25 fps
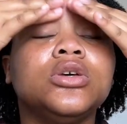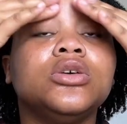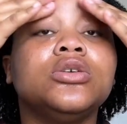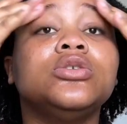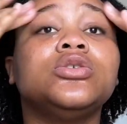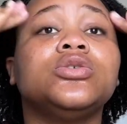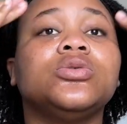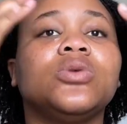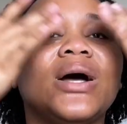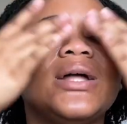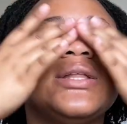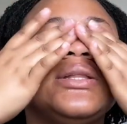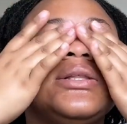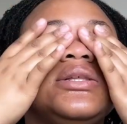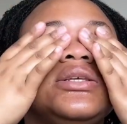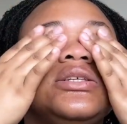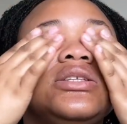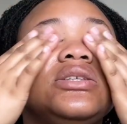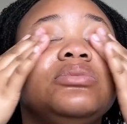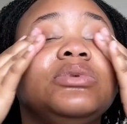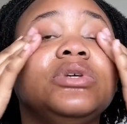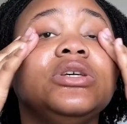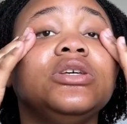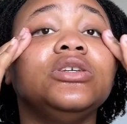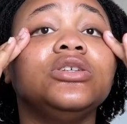to at least
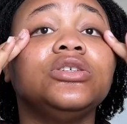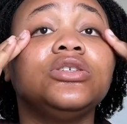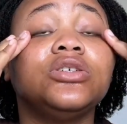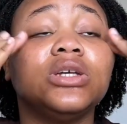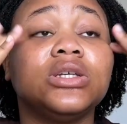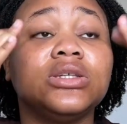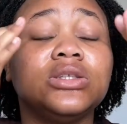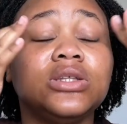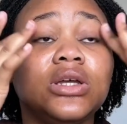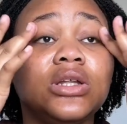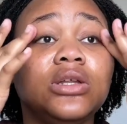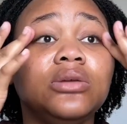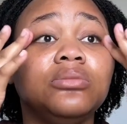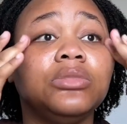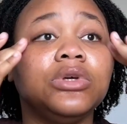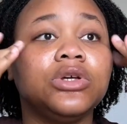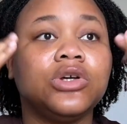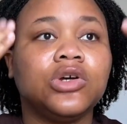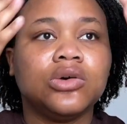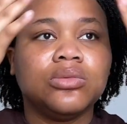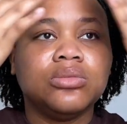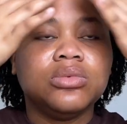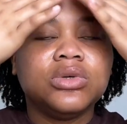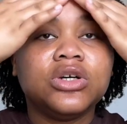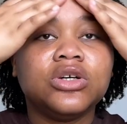be interested in
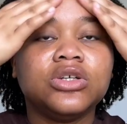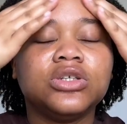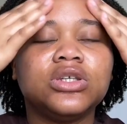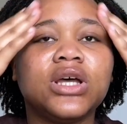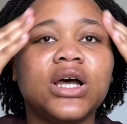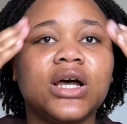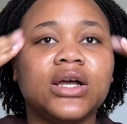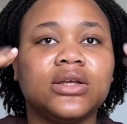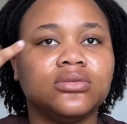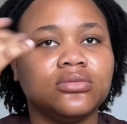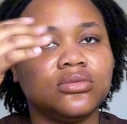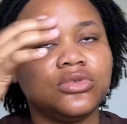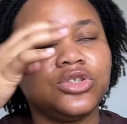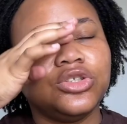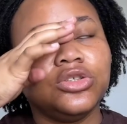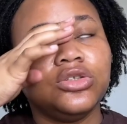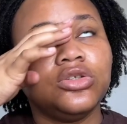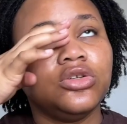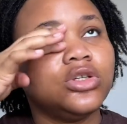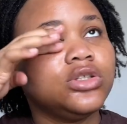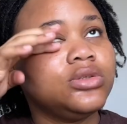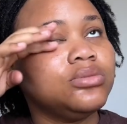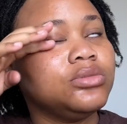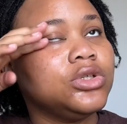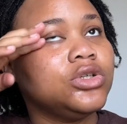makeup, because she
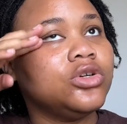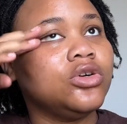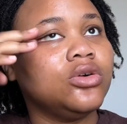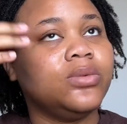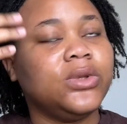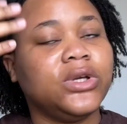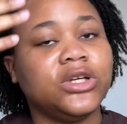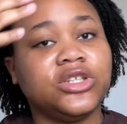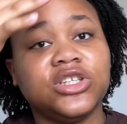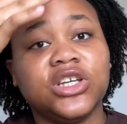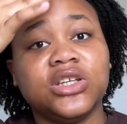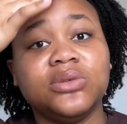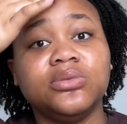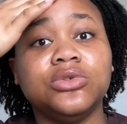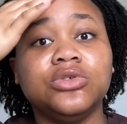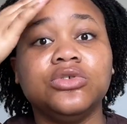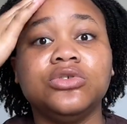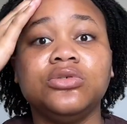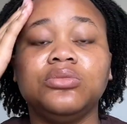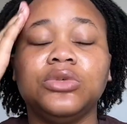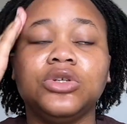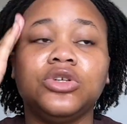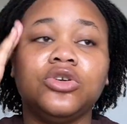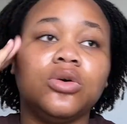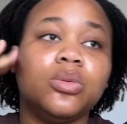does makeup, like she has been doing
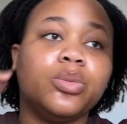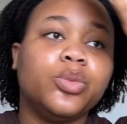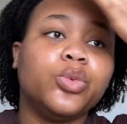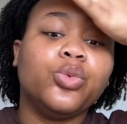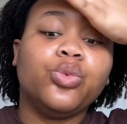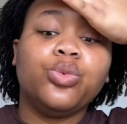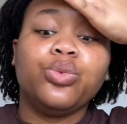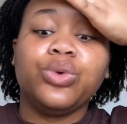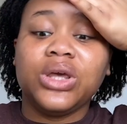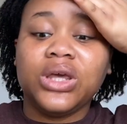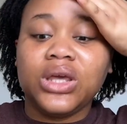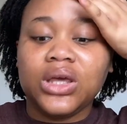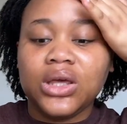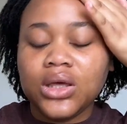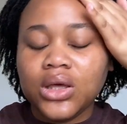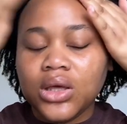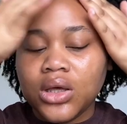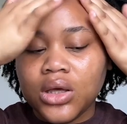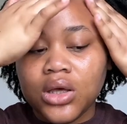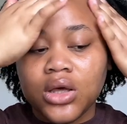makeup way